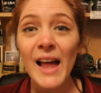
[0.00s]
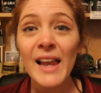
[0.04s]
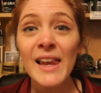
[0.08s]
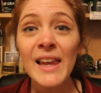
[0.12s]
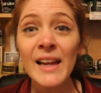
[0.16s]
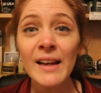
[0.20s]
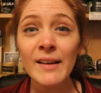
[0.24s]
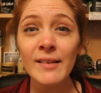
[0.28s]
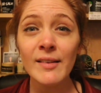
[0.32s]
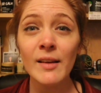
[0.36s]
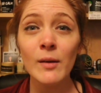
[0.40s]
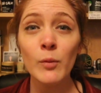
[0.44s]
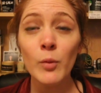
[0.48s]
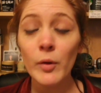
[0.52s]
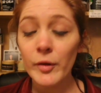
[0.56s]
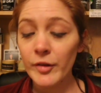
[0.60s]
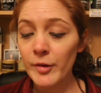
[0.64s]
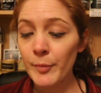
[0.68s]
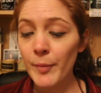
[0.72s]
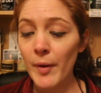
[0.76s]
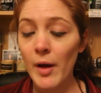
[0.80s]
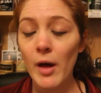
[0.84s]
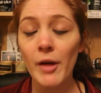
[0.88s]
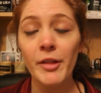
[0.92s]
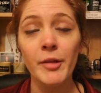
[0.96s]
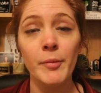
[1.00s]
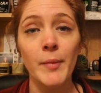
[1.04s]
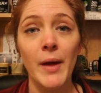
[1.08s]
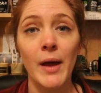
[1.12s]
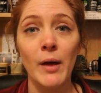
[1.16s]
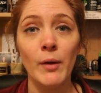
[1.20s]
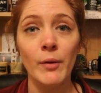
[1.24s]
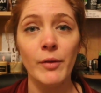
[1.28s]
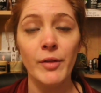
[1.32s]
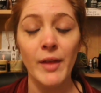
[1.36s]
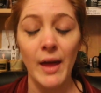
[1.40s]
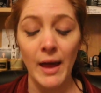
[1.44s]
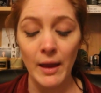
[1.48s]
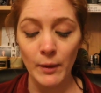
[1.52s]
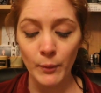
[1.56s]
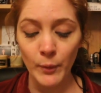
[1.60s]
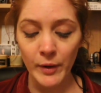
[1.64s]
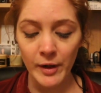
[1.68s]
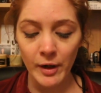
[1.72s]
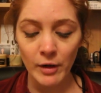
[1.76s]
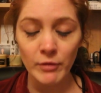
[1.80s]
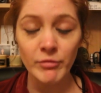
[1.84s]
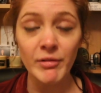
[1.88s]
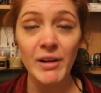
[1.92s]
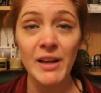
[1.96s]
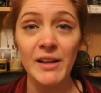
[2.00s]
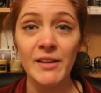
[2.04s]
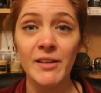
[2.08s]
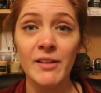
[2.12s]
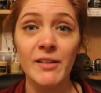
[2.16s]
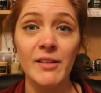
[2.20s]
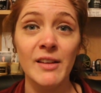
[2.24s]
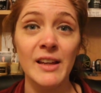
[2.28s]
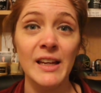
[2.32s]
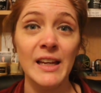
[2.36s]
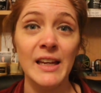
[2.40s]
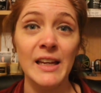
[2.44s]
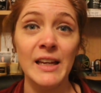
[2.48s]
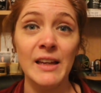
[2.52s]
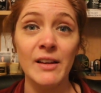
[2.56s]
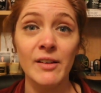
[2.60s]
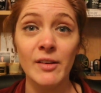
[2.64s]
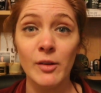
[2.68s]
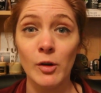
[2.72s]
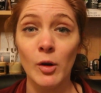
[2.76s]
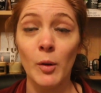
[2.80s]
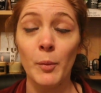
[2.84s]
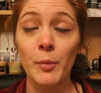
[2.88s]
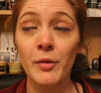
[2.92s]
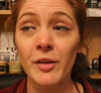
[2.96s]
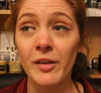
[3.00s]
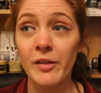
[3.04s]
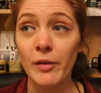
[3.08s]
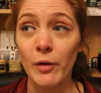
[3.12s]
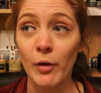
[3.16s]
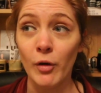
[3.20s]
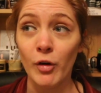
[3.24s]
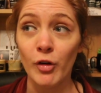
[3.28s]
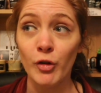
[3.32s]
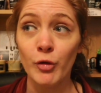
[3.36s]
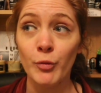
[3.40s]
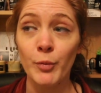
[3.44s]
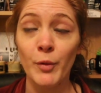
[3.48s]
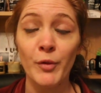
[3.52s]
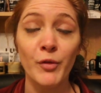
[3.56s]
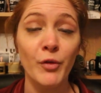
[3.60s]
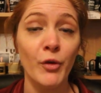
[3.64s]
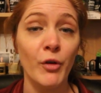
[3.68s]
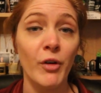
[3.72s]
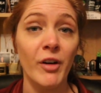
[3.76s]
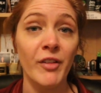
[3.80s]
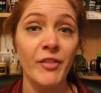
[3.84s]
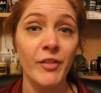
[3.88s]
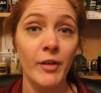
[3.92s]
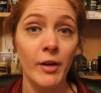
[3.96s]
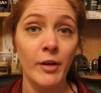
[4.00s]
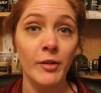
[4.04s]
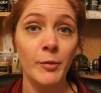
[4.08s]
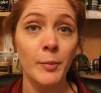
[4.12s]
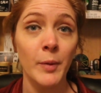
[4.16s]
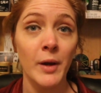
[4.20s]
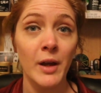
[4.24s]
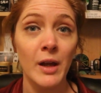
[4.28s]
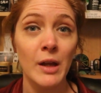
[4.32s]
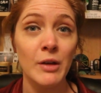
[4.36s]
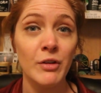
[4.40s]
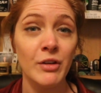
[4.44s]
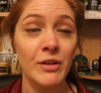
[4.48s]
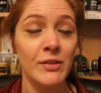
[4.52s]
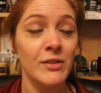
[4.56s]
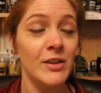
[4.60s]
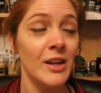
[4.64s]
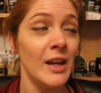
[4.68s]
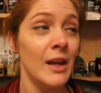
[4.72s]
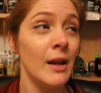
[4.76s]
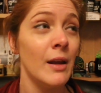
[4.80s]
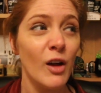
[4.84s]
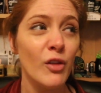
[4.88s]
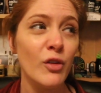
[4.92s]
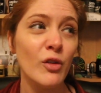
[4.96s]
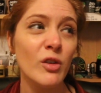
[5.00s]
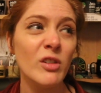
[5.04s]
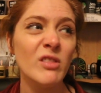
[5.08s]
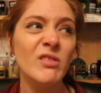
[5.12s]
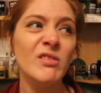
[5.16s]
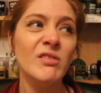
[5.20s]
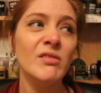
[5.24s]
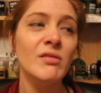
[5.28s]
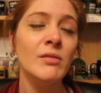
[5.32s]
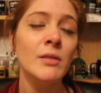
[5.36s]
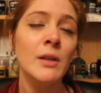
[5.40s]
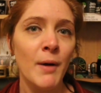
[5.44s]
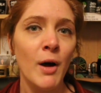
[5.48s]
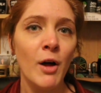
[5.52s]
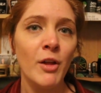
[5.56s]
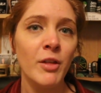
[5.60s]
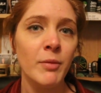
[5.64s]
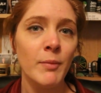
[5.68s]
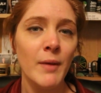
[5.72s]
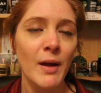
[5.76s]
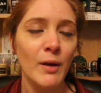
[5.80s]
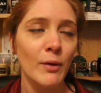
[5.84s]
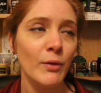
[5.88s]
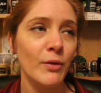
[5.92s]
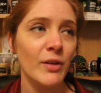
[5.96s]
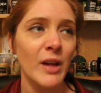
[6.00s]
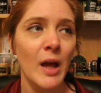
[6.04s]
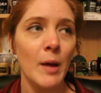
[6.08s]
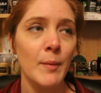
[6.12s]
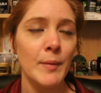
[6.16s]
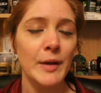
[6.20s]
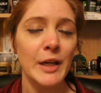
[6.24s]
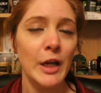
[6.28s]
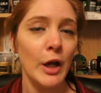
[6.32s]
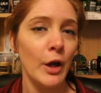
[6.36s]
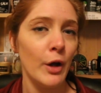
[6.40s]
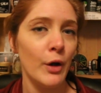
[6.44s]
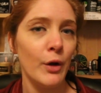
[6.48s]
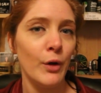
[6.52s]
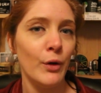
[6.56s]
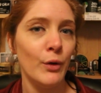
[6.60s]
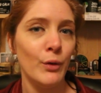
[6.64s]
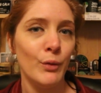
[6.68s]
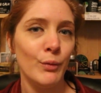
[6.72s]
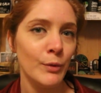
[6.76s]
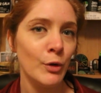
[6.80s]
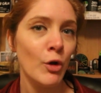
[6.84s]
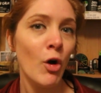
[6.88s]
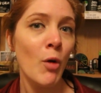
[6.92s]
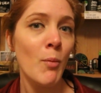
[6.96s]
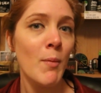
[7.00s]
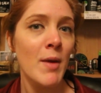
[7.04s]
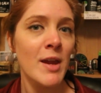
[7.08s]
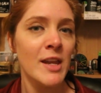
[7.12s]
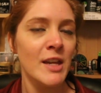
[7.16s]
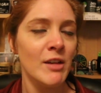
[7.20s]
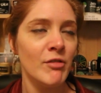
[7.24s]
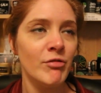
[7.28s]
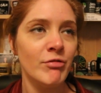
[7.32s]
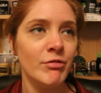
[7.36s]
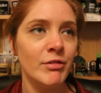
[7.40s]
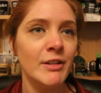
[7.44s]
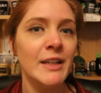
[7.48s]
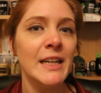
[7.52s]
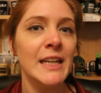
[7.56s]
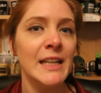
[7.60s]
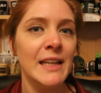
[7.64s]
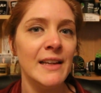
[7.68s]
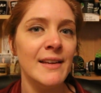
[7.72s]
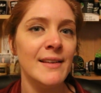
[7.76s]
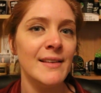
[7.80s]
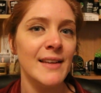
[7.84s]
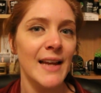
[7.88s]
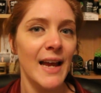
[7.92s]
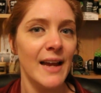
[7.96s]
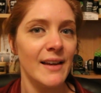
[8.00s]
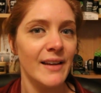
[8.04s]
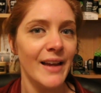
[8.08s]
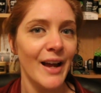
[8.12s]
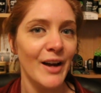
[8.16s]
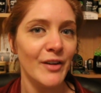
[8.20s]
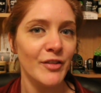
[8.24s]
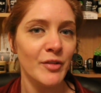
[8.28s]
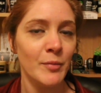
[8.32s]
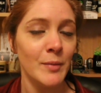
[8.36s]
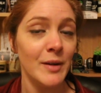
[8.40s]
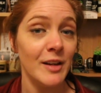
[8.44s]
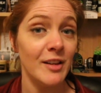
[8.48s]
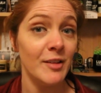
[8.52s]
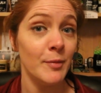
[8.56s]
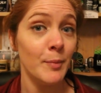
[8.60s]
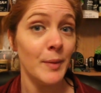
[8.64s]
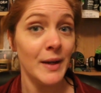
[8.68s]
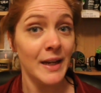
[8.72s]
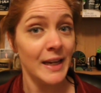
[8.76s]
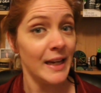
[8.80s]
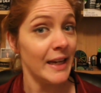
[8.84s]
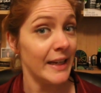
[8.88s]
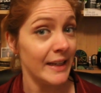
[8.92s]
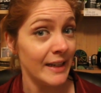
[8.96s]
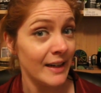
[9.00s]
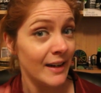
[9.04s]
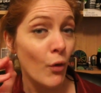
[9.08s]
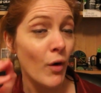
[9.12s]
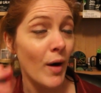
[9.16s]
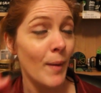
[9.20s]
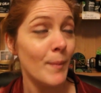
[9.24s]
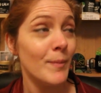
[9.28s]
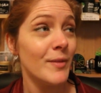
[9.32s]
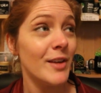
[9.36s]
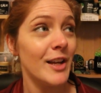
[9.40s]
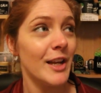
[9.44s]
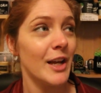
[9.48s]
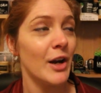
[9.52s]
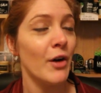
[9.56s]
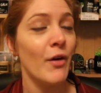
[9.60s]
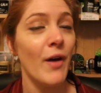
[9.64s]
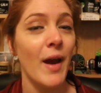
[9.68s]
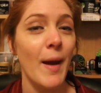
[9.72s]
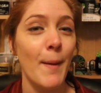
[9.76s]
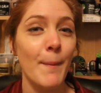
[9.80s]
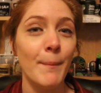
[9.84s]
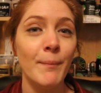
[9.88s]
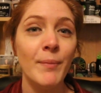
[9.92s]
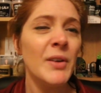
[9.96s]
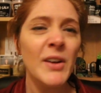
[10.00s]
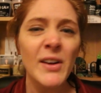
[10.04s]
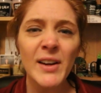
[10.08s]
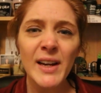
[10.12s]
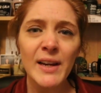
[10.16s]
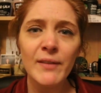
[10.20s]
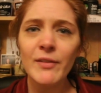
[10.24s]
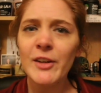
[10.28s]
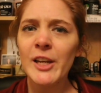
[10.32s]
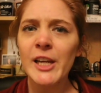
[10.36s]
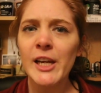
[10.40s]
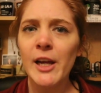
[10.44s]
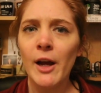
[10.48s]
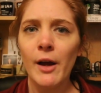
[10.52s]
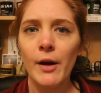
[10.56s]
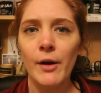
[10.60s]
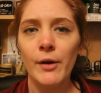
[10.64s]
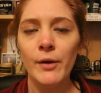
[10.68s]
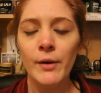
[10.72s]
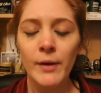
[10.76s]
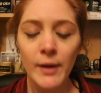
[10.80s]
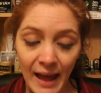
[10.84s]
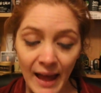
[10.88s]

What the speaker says: Elixir was a bath melt that when I read the synopsis of before I first purchased it, I thought, bath melts come and go. Not many really stand out for me as being creme de la creme, but I'll give it a go.